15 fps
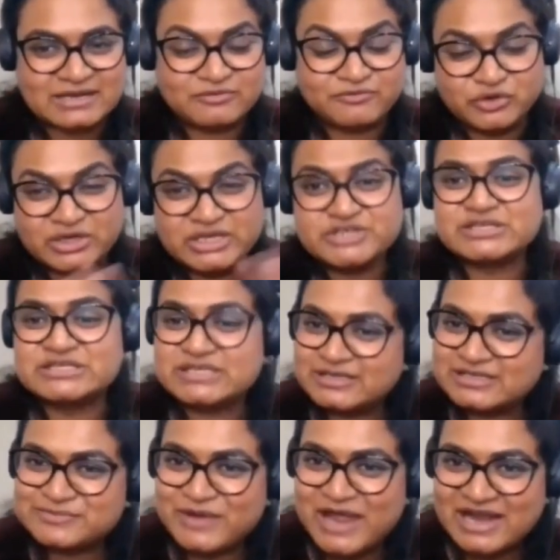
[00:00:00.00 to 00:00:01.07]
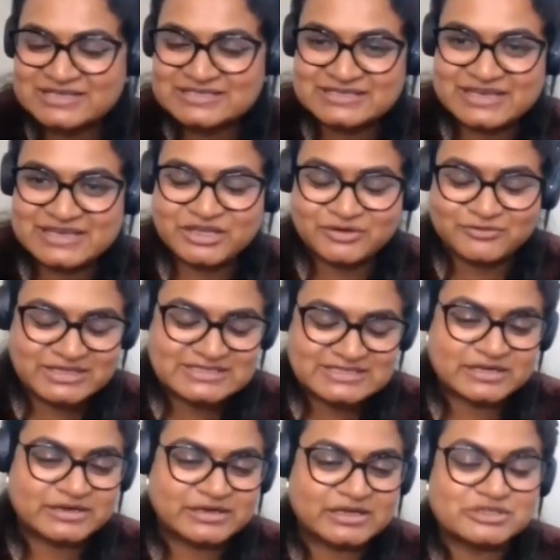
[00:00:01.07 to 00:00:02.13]
if you're interested in this practice in any of these
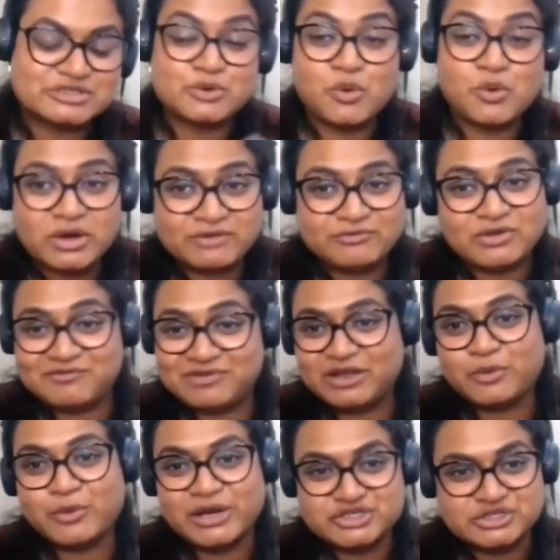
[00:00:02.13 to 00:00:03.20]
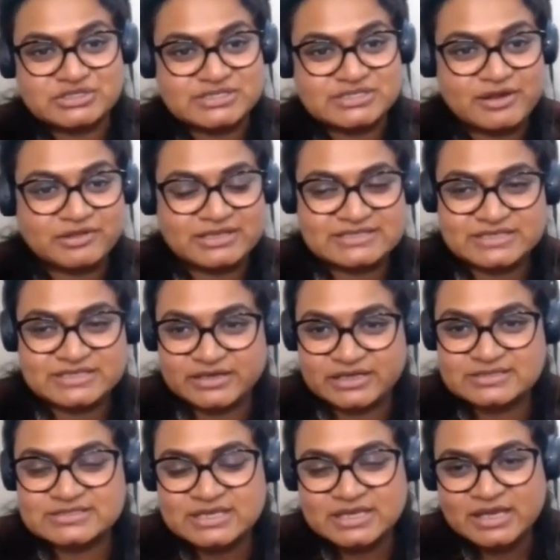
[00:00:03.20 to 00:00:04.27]
areas, or if you have any questions around these
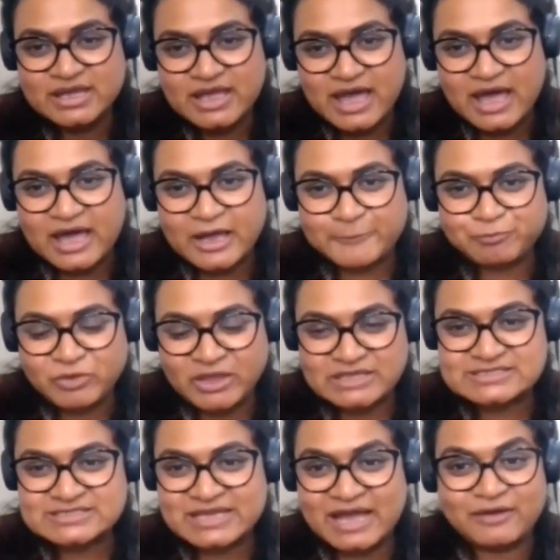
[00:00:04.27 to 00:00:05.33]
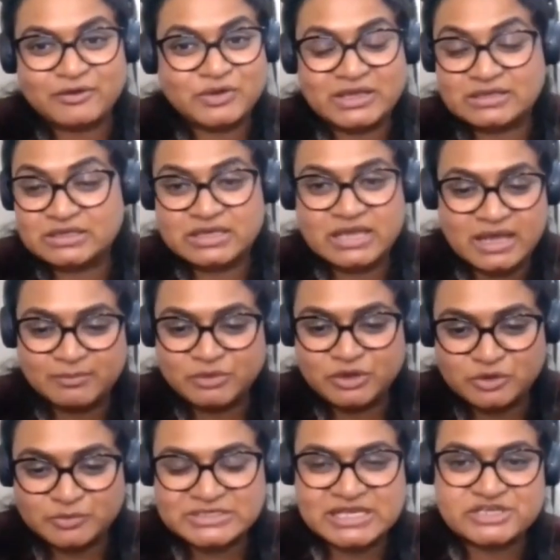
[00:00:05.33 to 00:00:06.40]
areas, and see how you can
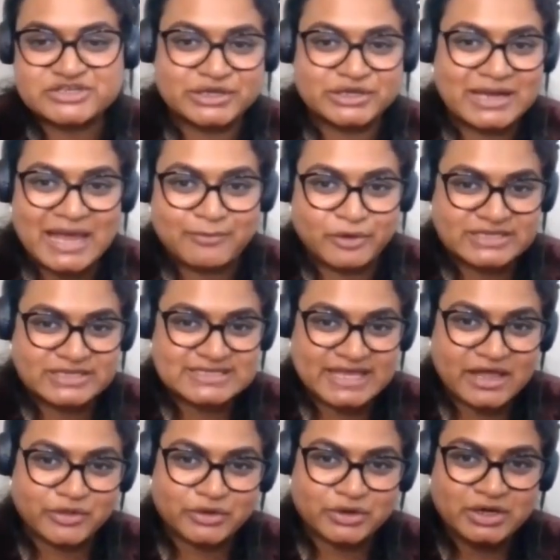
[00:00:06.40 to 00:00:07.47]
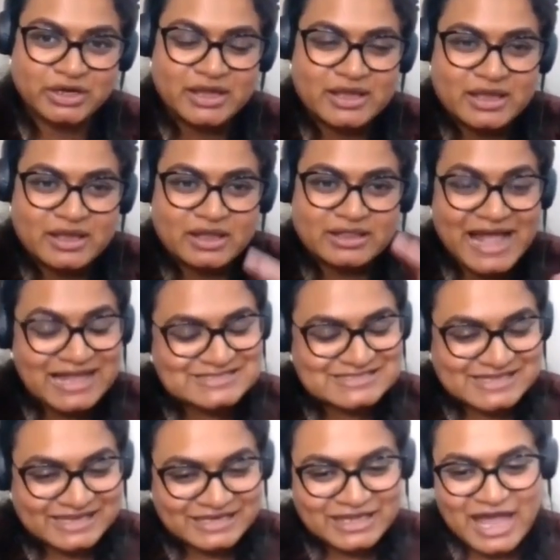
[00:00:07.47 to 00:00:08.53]
potentially collaborate together. That
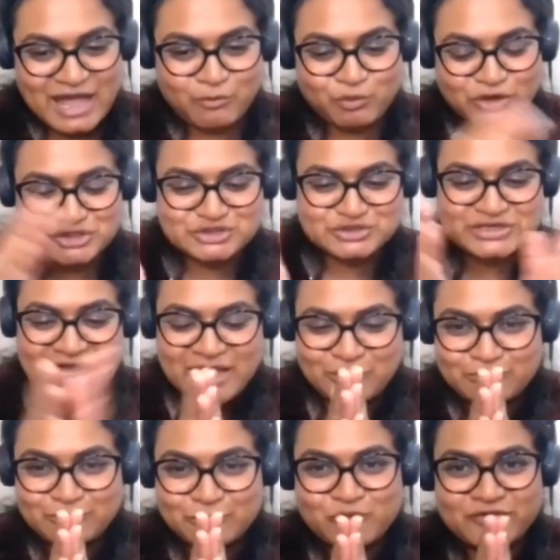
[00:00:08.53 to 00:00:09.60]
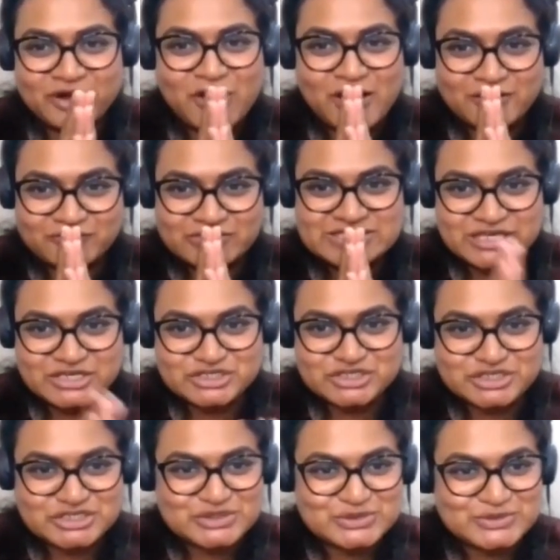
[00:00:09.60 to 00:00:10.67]
said, I want to now move our
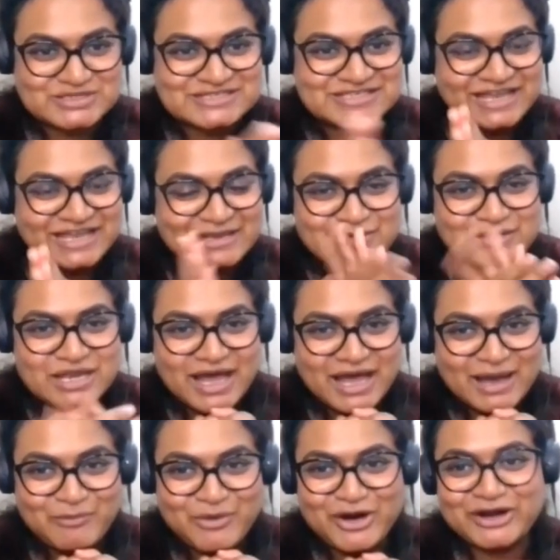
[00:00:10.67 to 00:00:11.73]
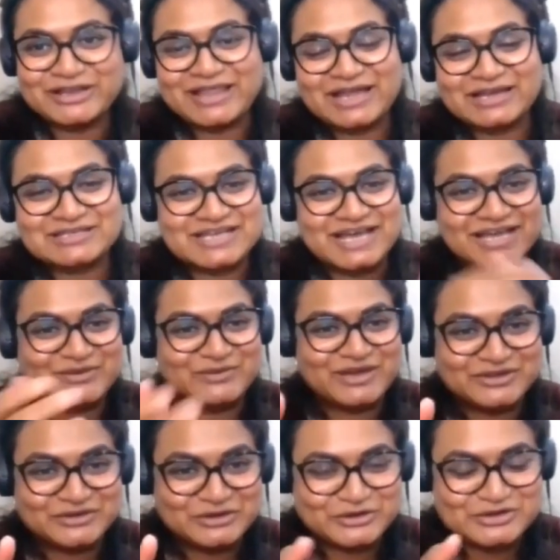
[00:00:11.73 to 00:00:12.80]
conversation to the second part that you
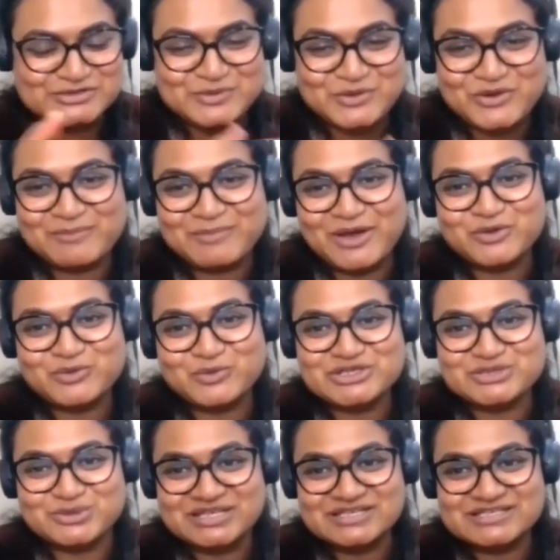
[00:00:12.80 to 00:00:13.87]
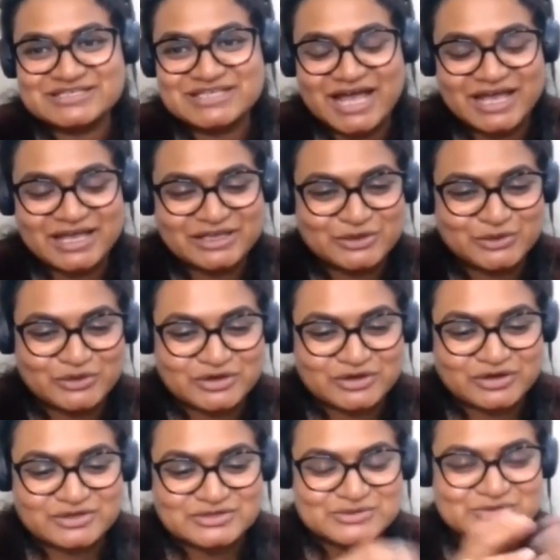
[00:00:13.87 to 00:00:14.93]
had earlier spoke about, which was
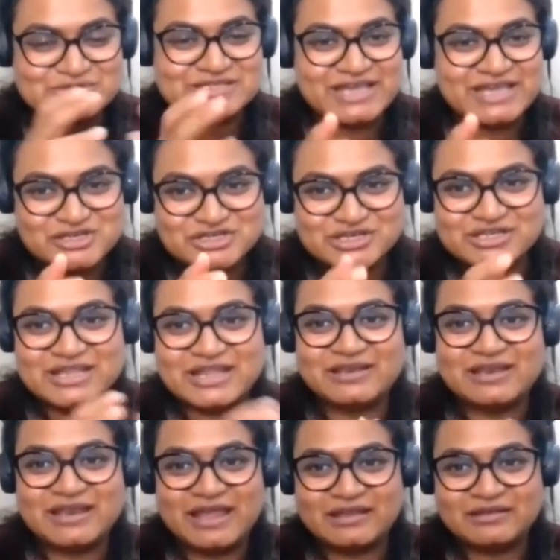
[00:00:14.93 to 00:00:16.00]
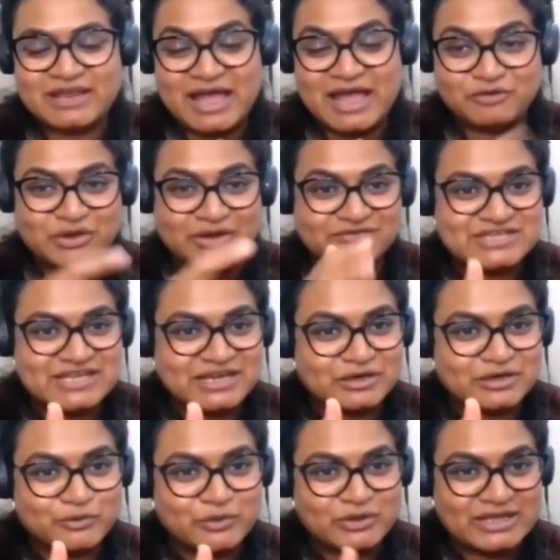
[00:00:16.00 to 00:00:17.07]
your association, and now you have taken
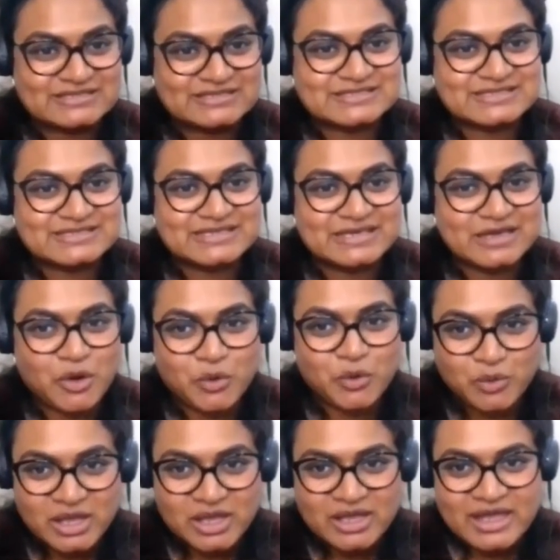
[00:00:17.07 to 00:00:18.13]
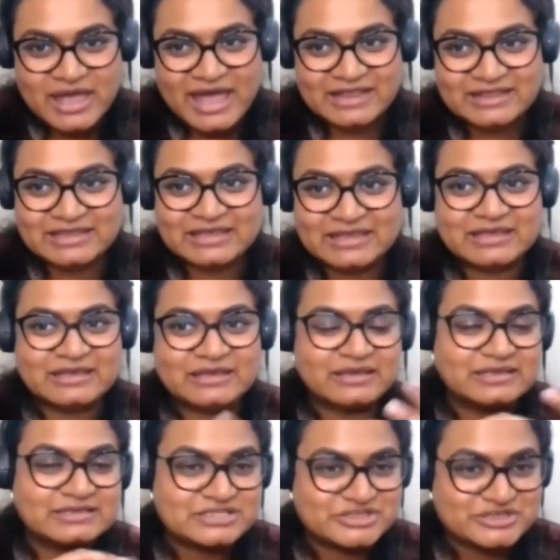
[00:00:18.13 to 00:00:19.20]
a role as a CEO at the
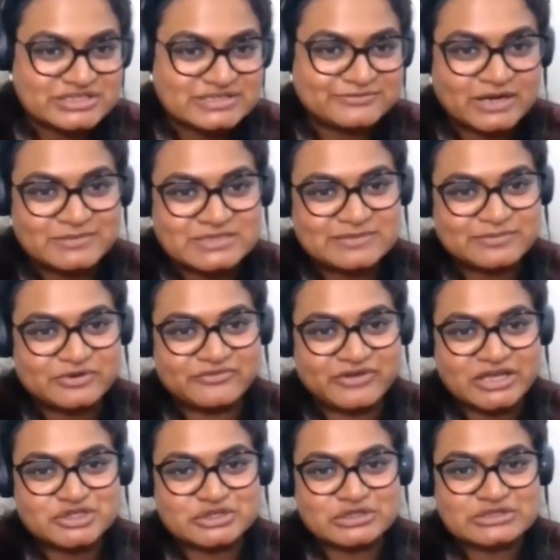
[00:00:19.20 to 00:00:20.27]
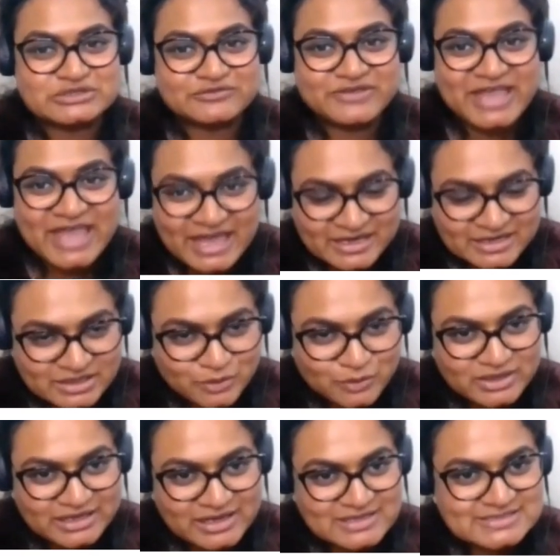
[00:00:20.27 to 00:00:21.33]
Indigenous Pharmacy Professionals of Canada
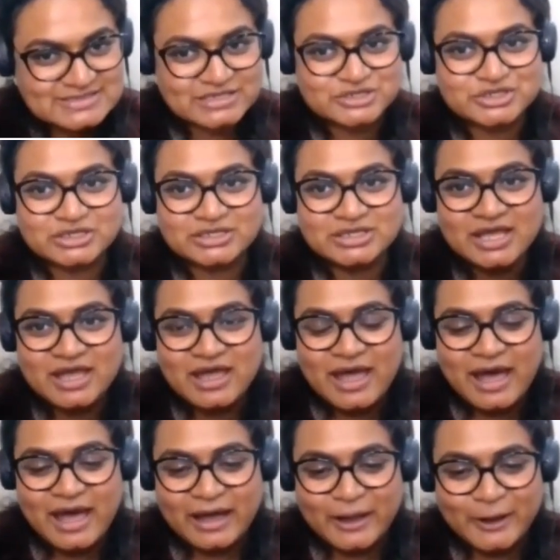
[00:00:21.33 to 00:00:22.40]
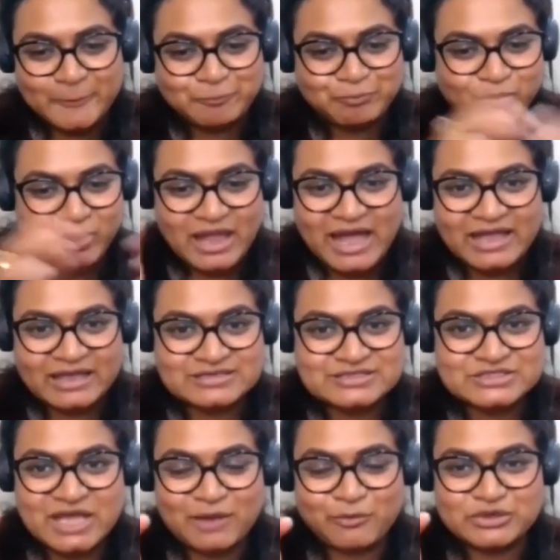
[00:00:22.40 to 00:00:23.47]
organization. I
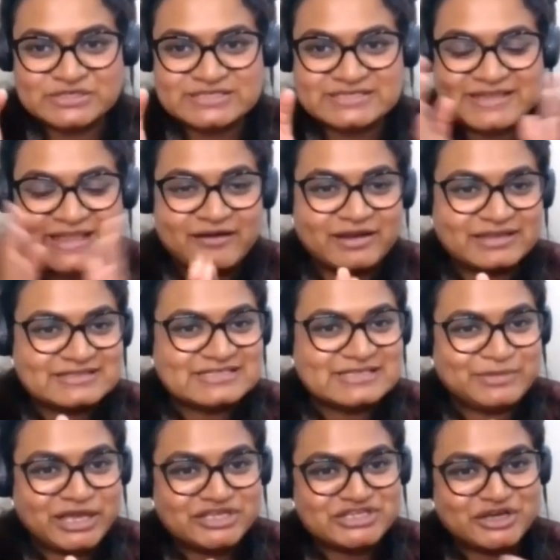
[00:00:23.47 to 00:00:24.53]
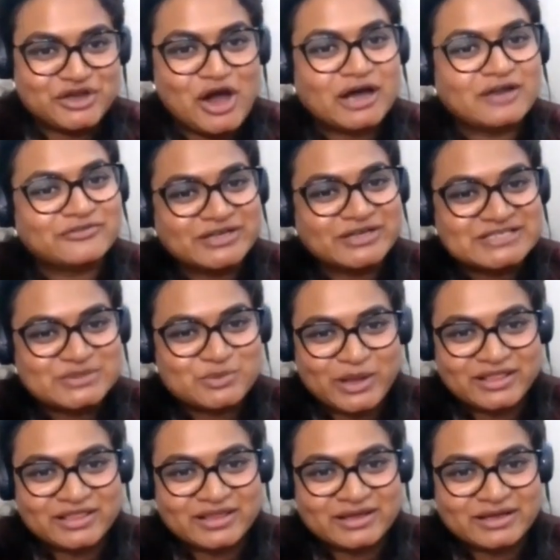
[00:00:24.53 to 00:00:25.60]
was there at the CPHA conference
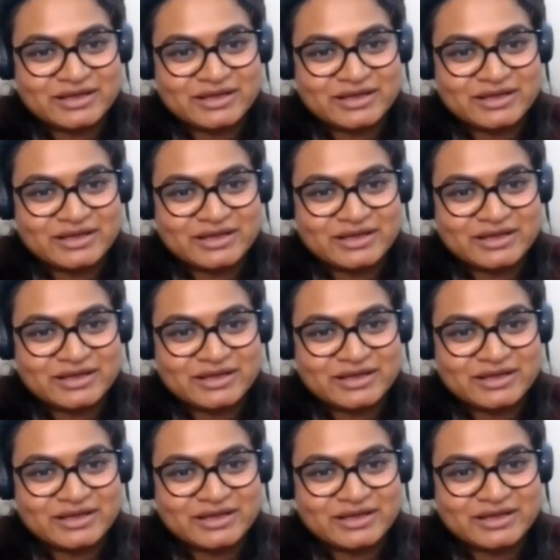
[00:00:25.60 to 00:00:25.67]
when